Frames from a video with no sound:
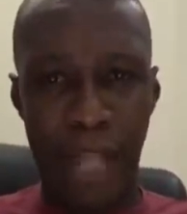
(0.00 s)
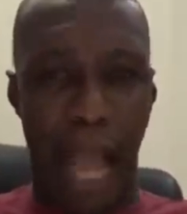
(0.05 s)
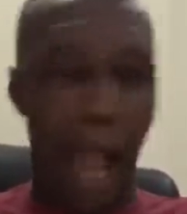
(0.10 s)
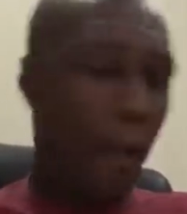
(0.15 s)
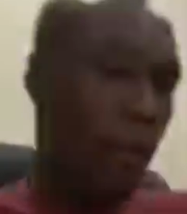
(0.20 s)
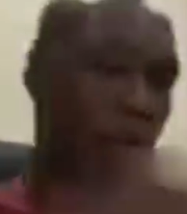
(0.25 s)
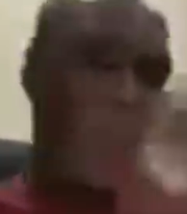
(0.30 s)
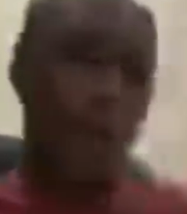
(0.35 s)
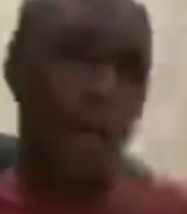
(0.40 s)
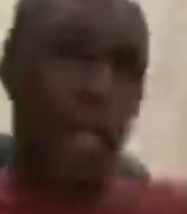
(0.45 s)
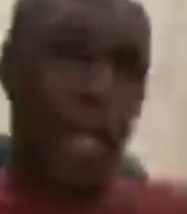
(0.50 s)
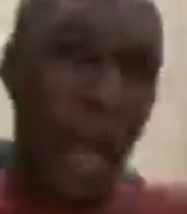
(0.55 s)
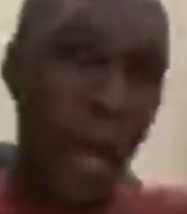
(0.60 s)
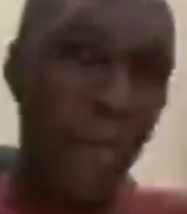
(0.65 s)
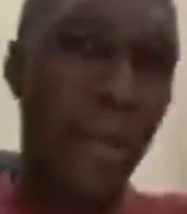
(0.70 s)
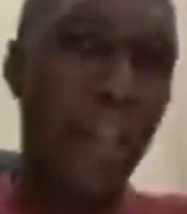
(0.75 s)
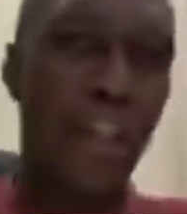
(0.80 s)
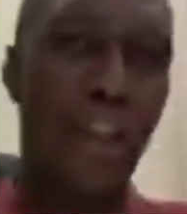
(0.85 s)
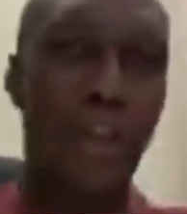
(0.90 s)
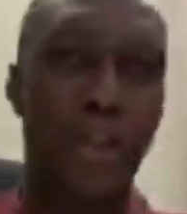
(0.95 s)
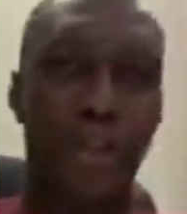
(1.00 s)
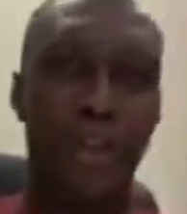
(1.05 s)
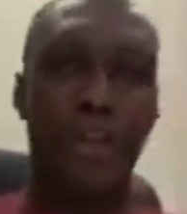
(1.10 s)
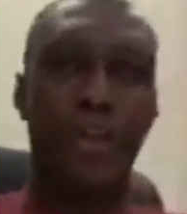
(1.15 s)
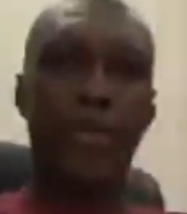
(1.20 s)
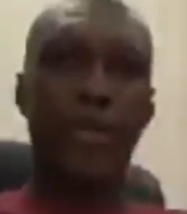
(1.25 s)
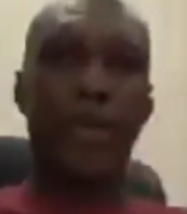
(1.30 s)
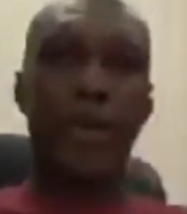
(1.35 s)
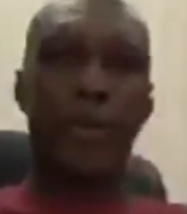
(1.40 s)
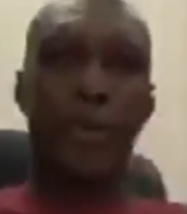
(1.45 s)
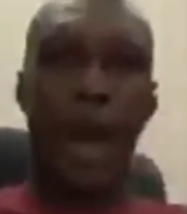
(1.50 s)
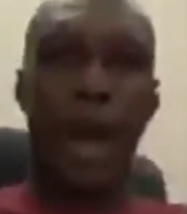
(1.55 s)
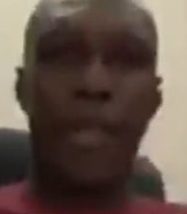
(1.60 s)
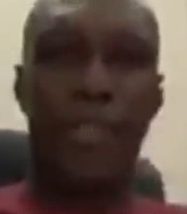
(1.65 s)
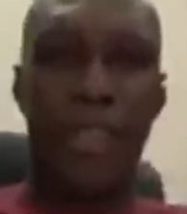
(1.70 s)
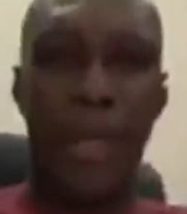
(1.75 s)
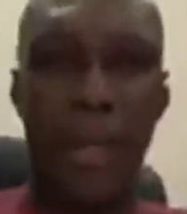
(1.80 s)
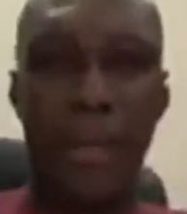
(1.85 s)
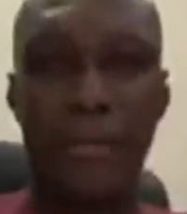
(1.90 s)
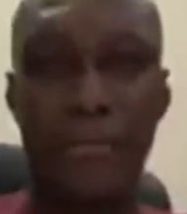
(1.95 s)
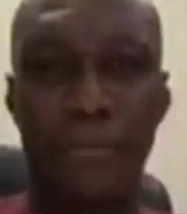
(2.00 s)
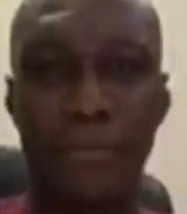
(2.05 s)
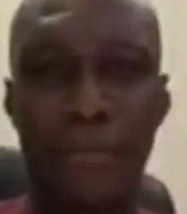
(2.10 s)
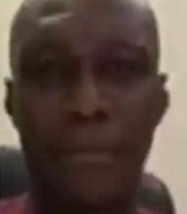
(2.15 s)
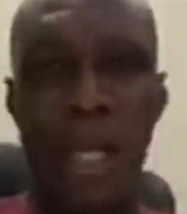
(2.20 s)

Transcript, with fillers: I want to encourage you to do the right thing.